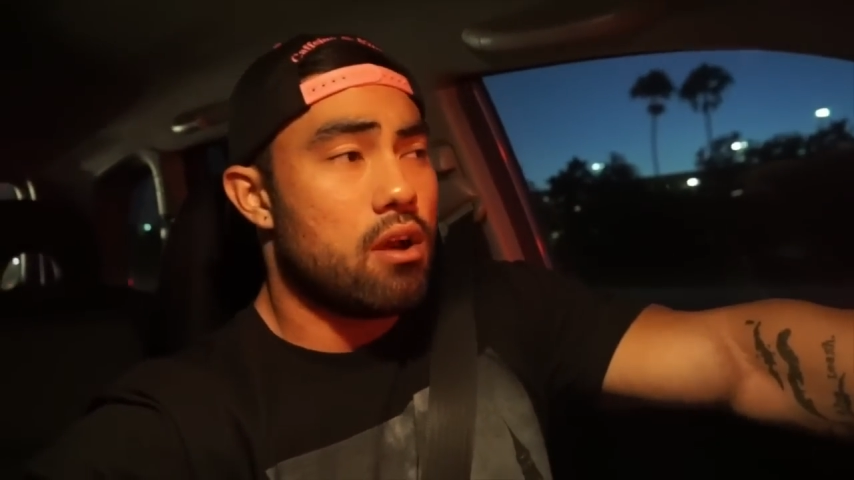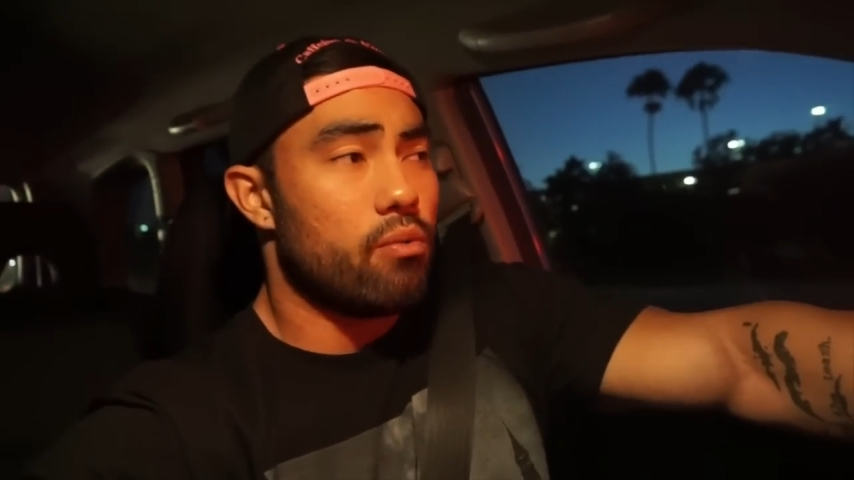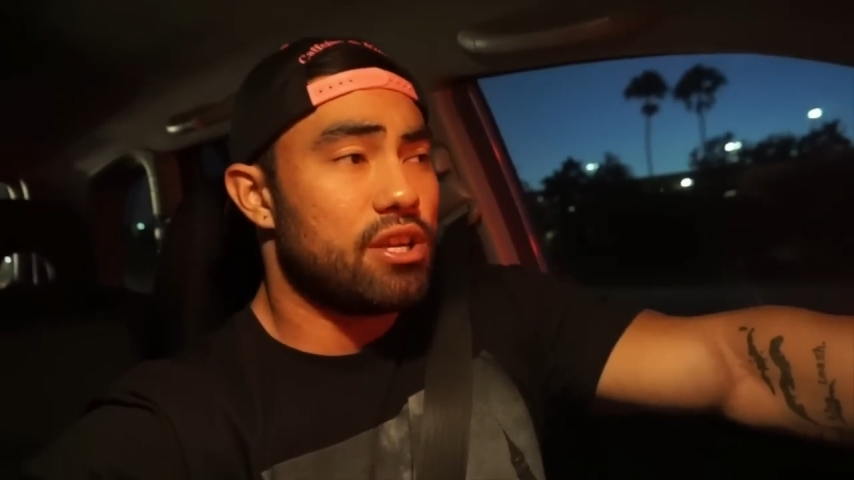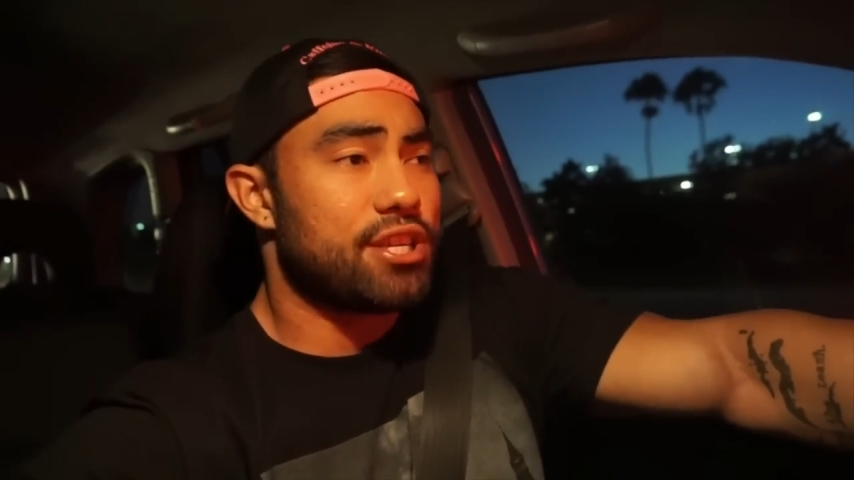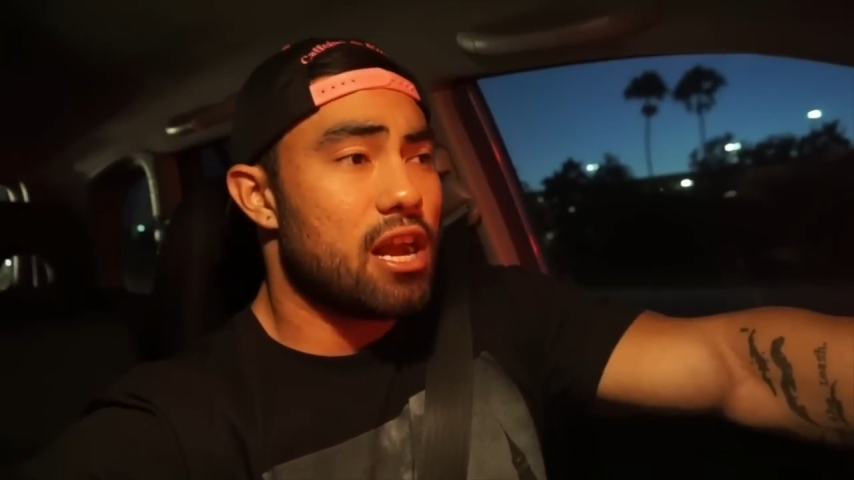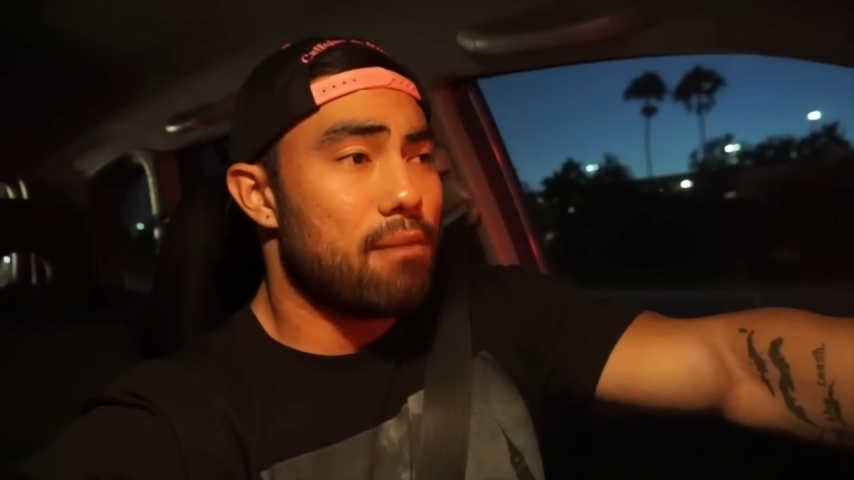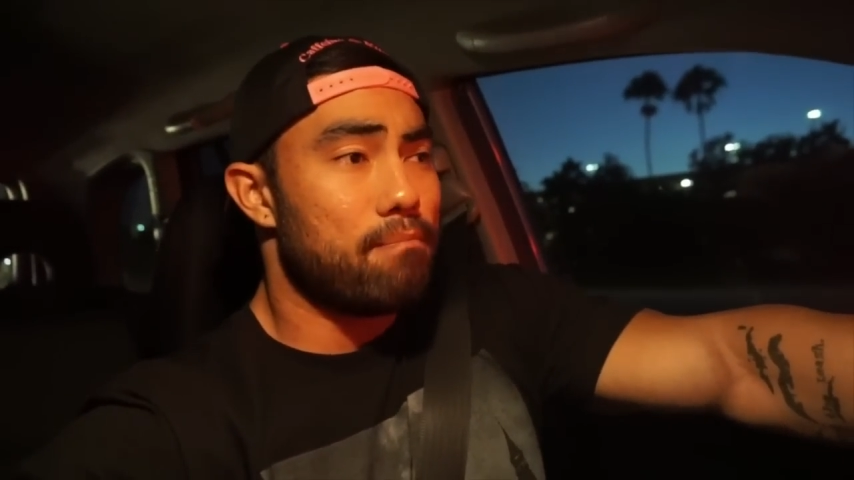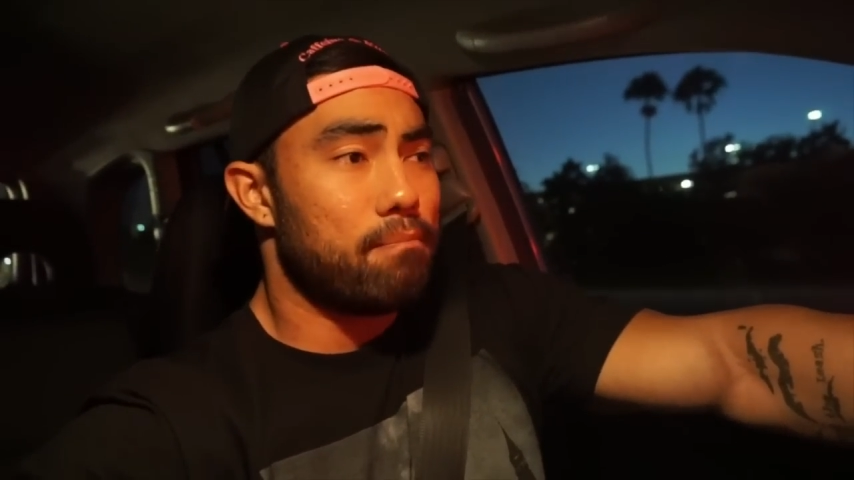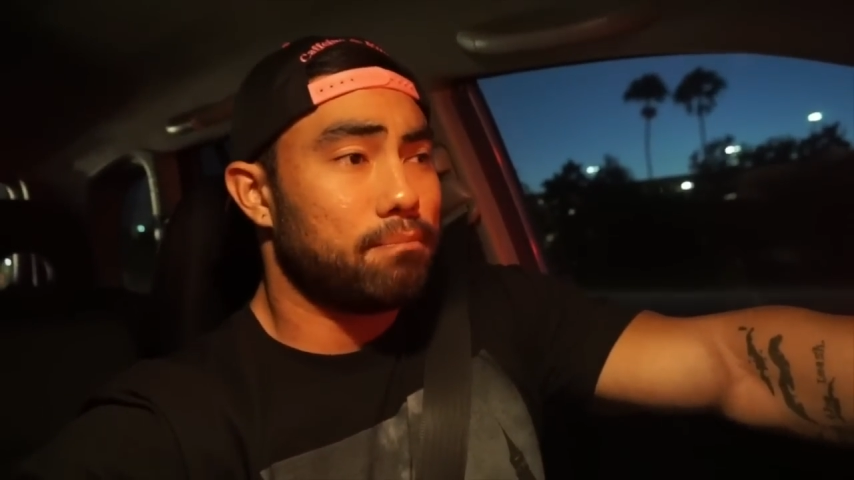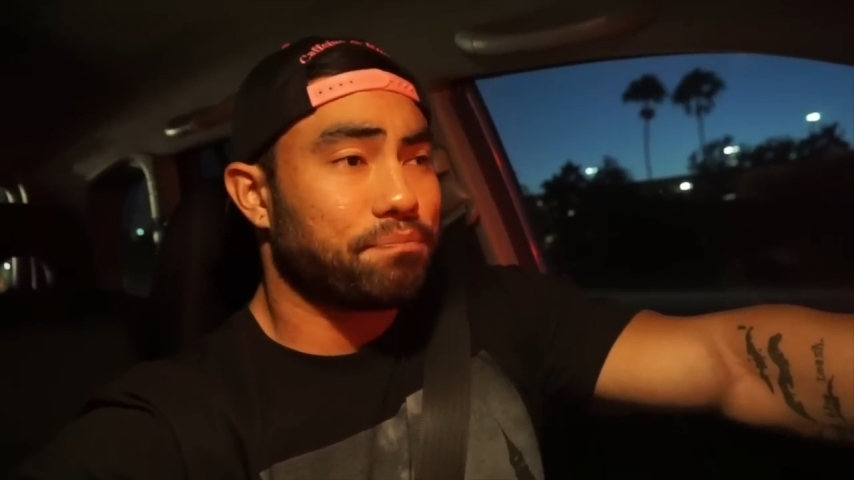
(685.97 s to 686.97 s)
which
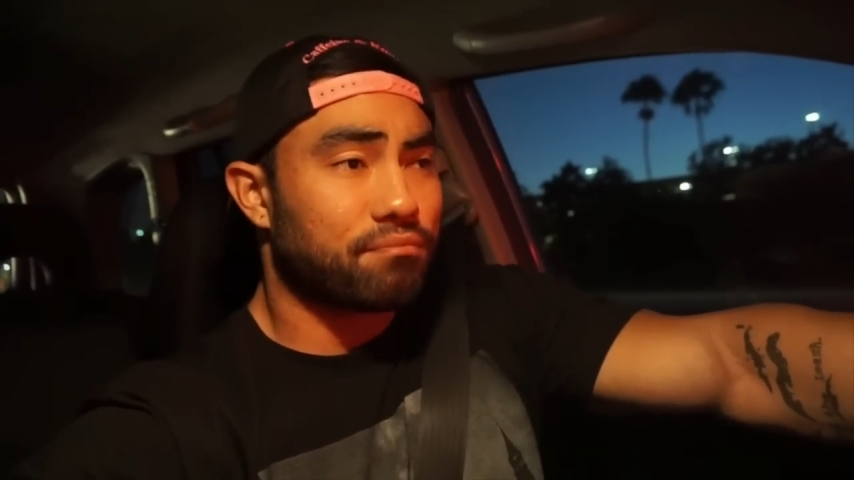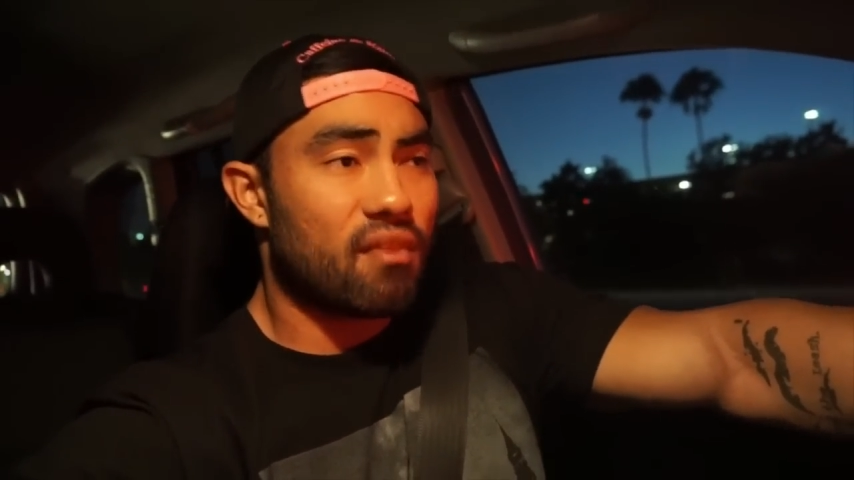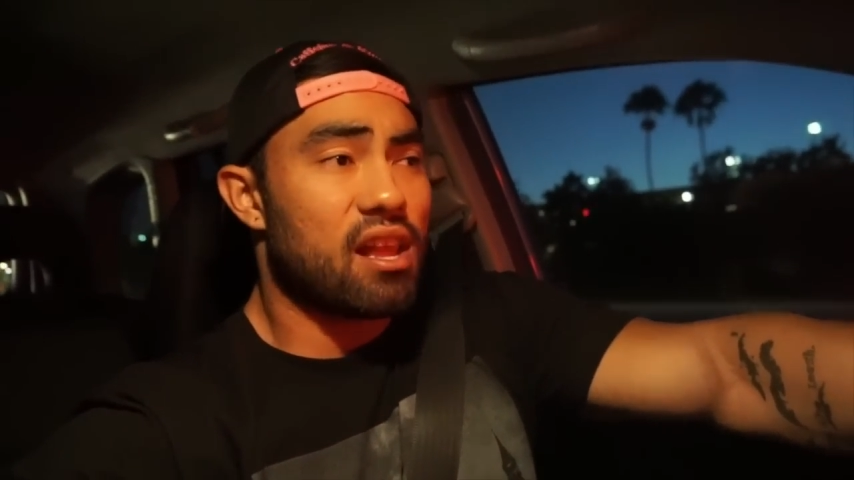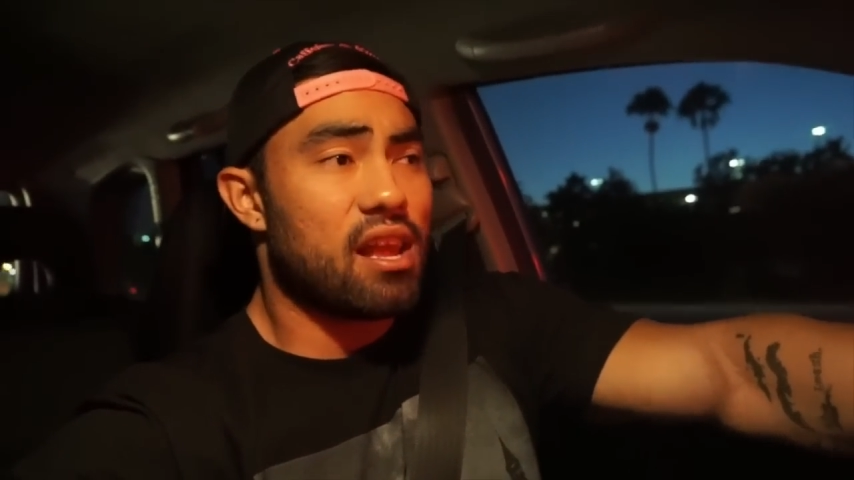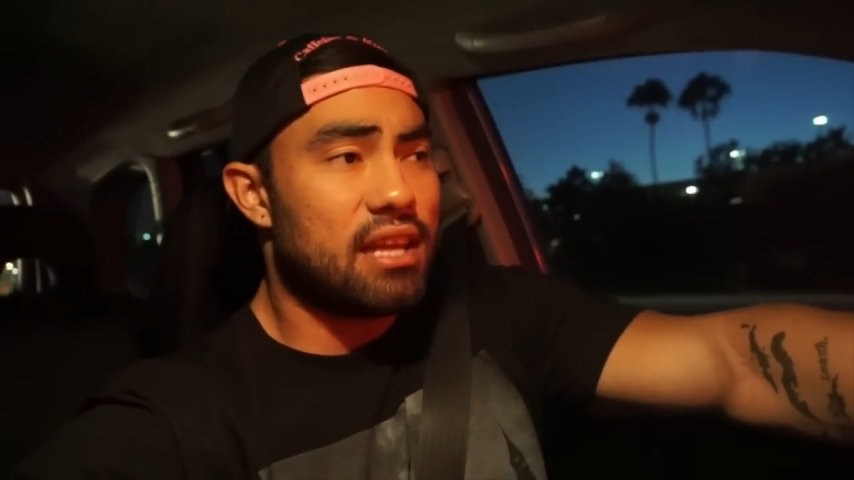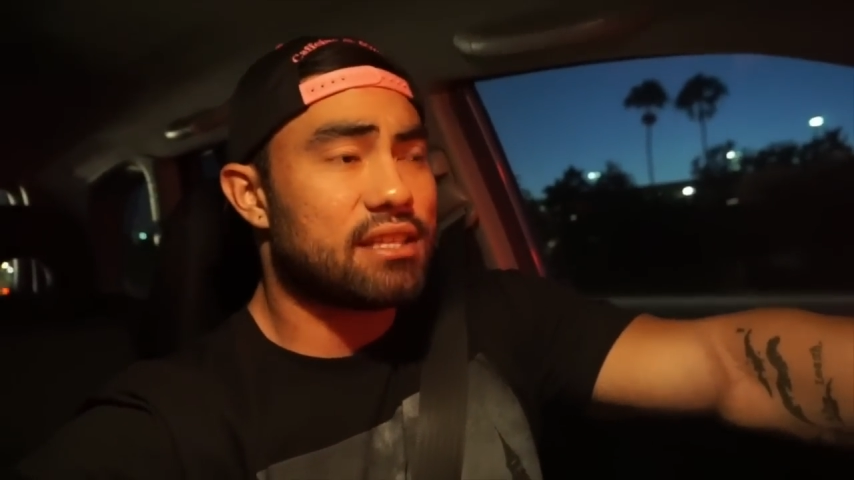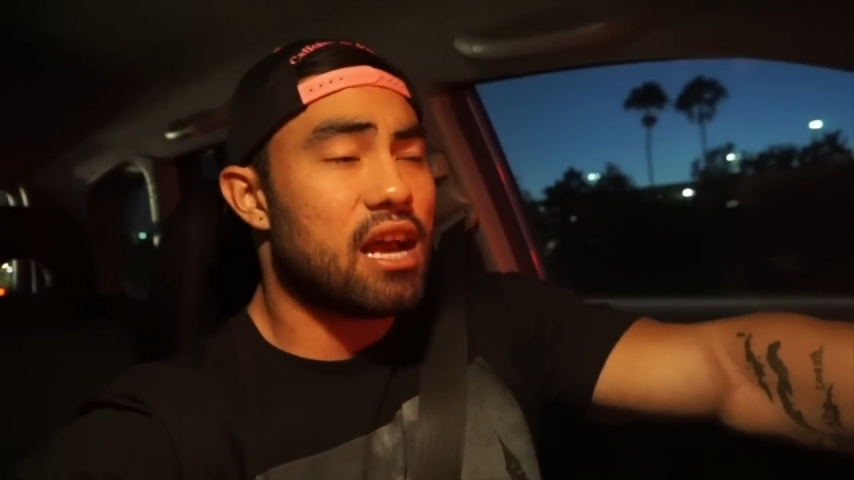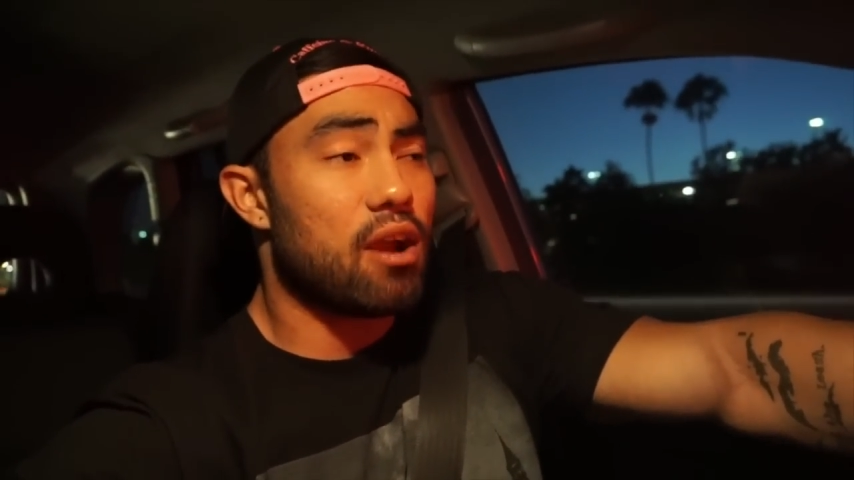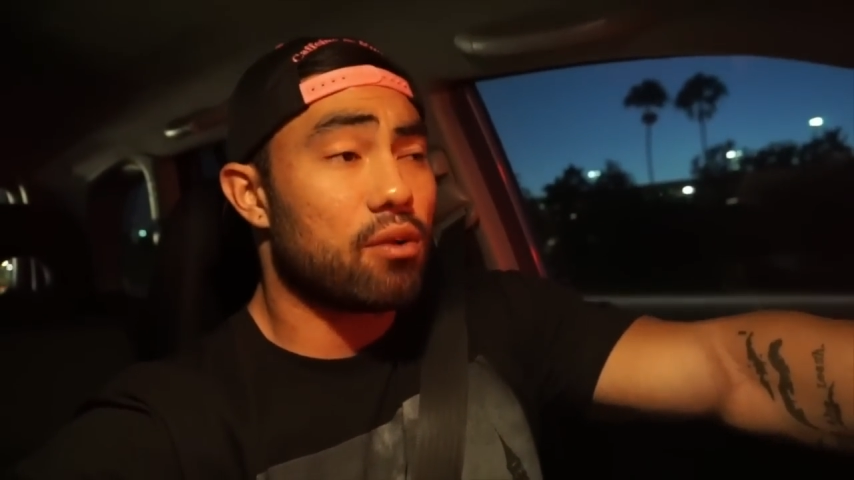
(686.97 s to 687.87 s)
is